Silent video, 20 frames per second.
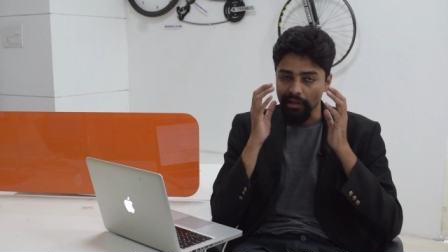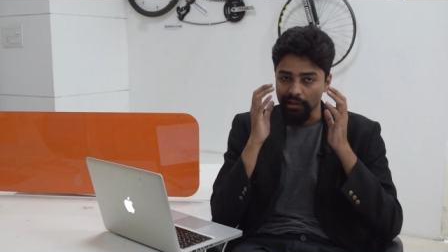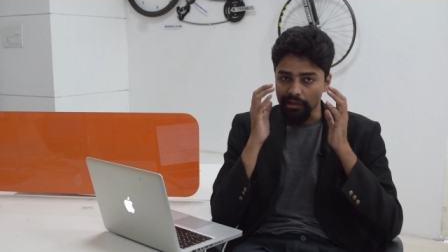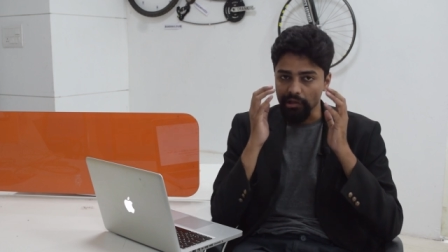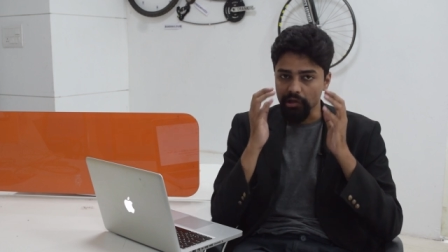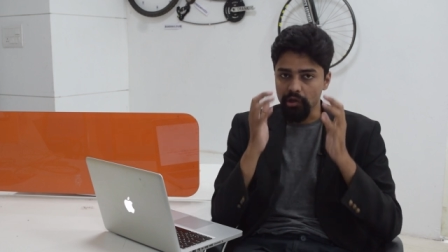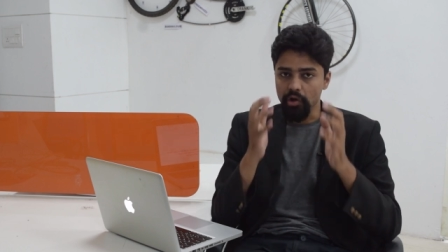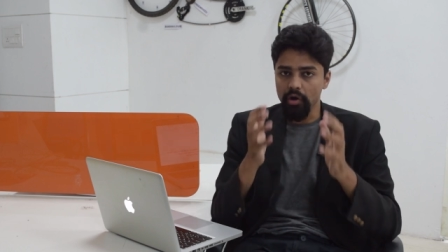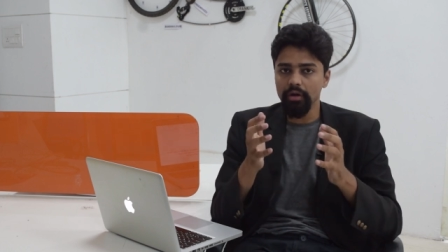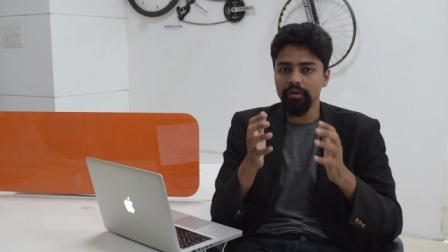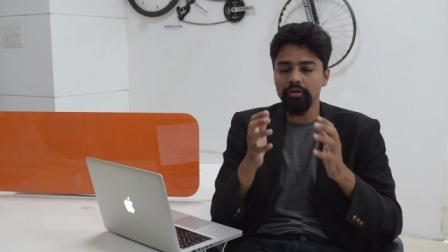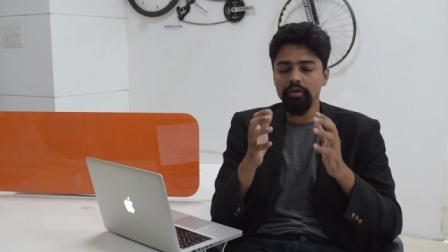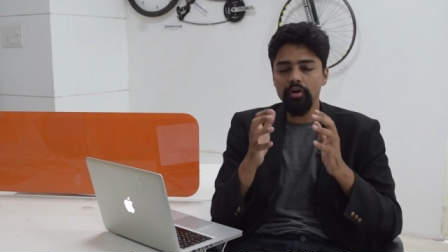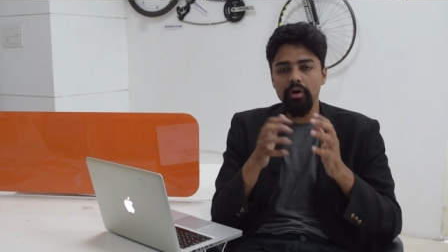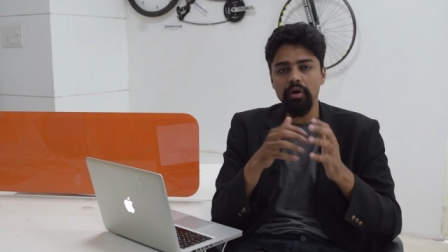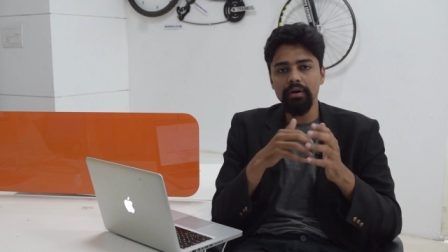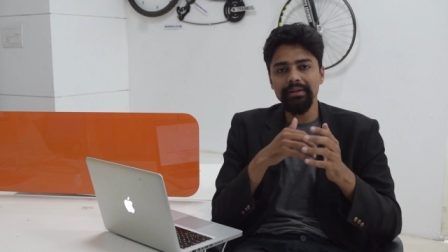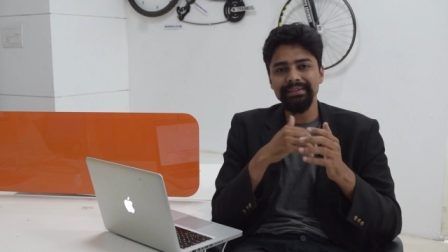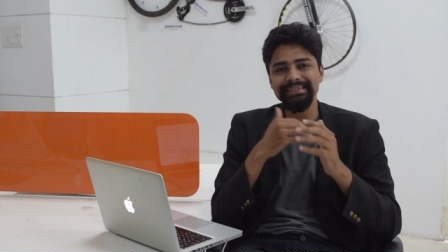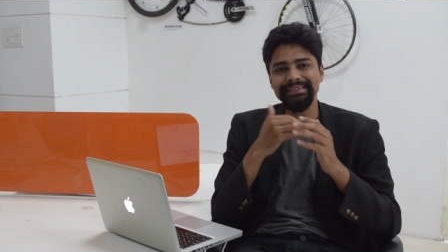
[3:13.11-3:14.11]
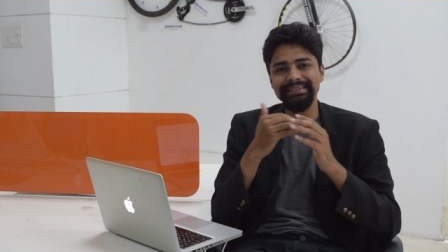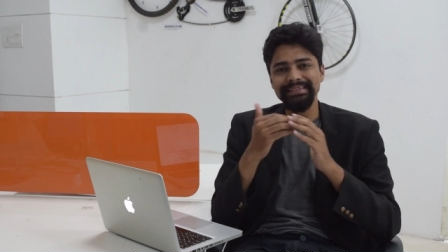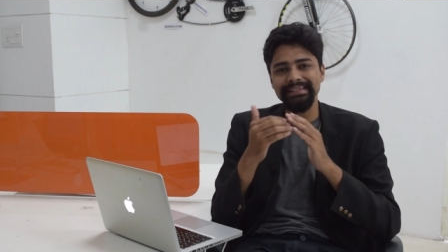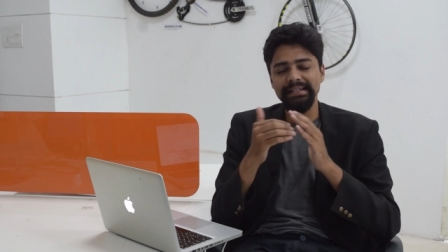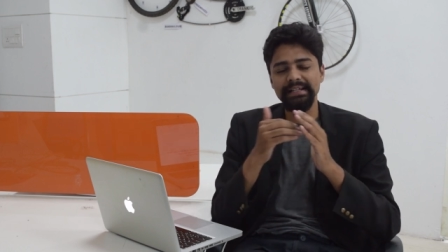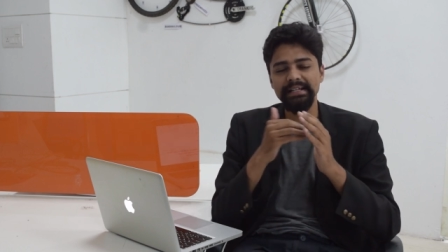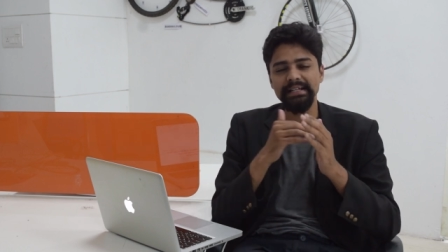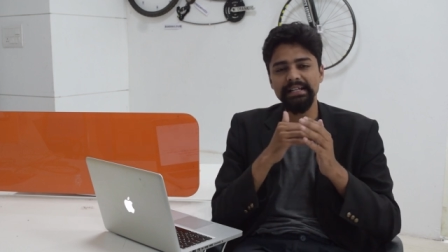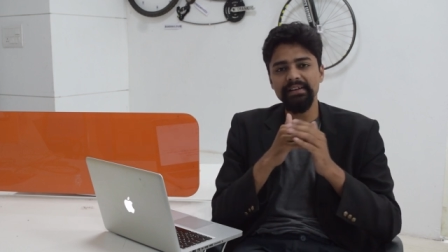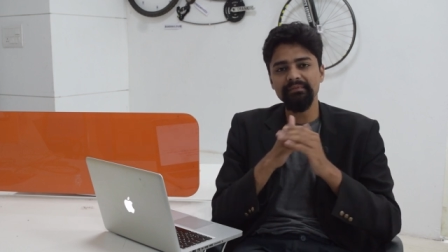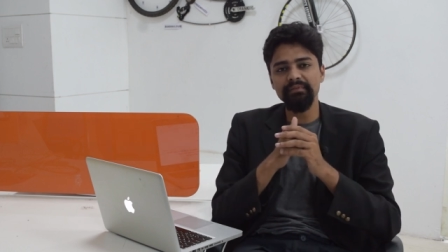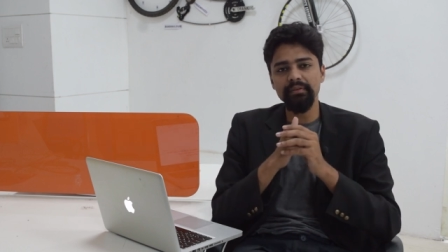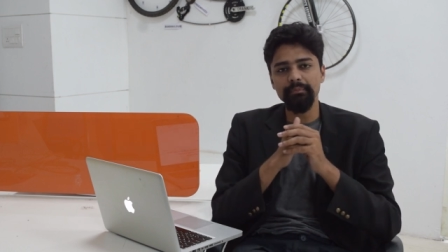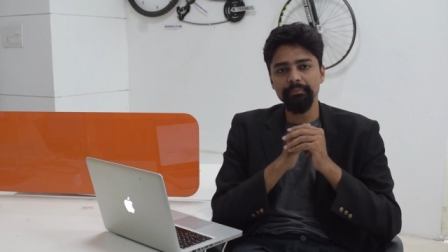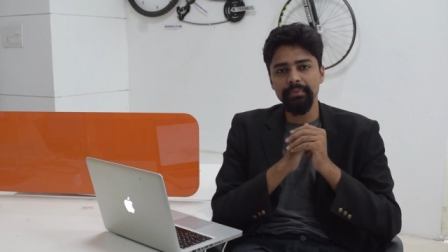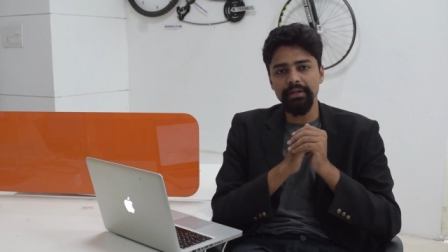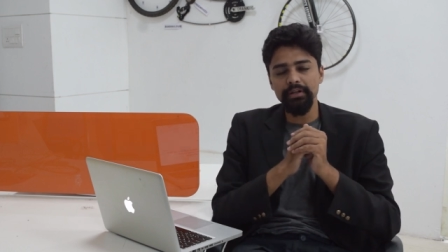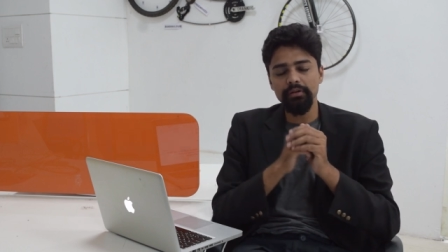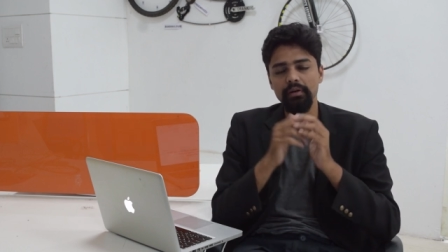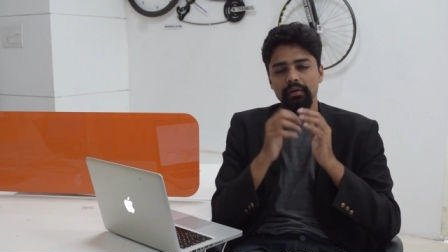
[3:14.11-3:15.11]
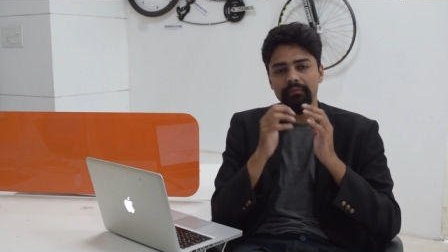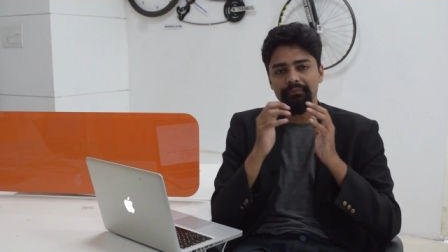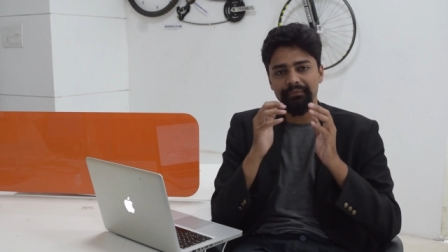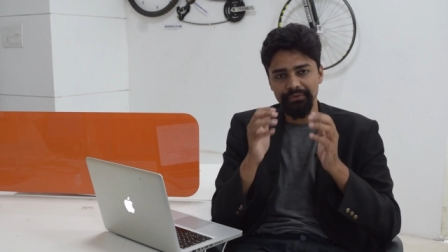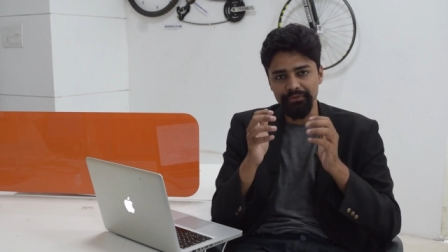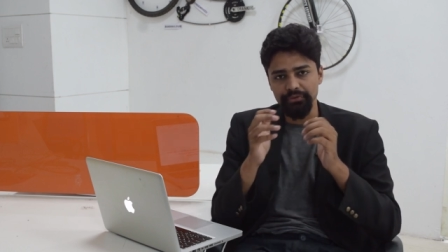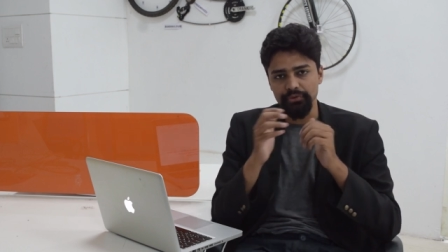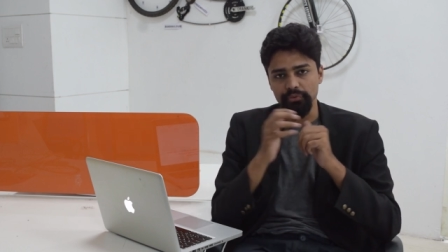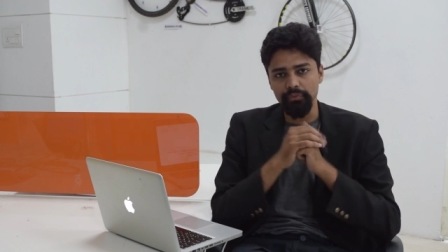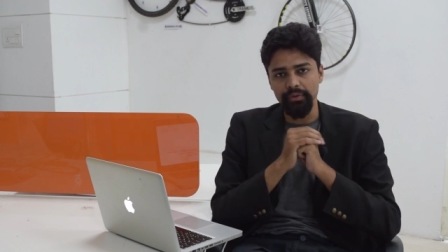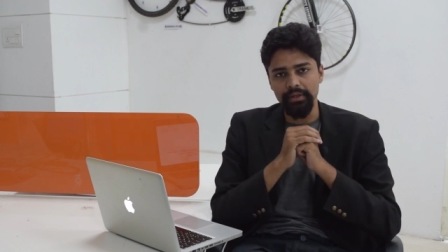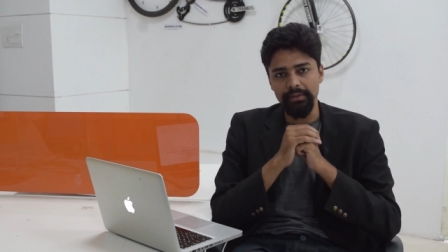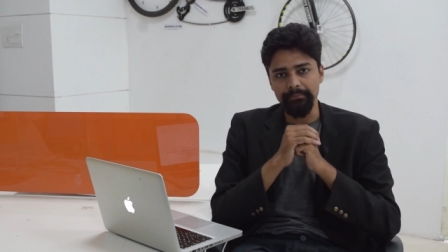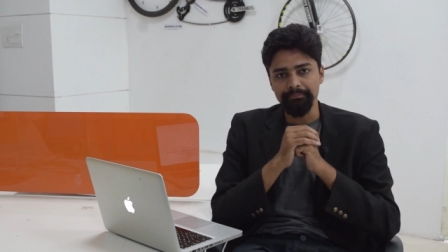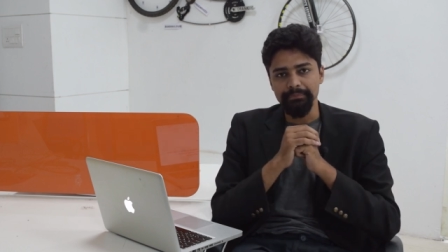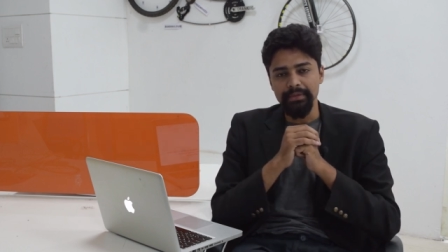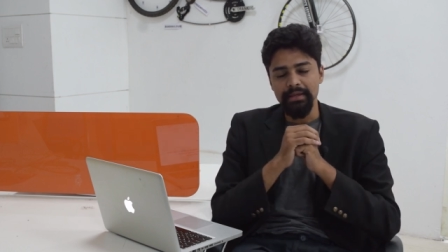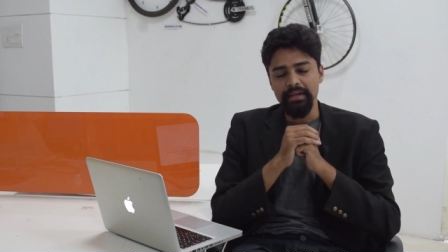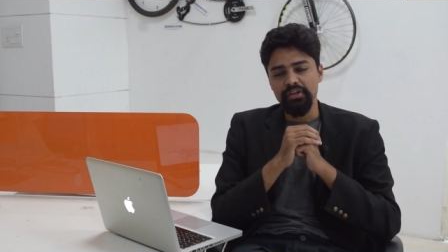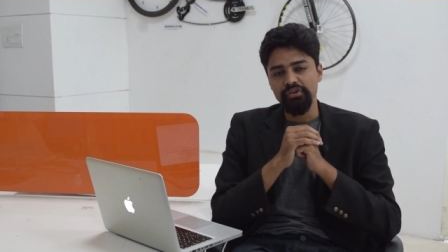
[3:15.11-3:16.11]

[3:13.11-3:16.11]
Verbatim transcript: a lot on skill development of a student.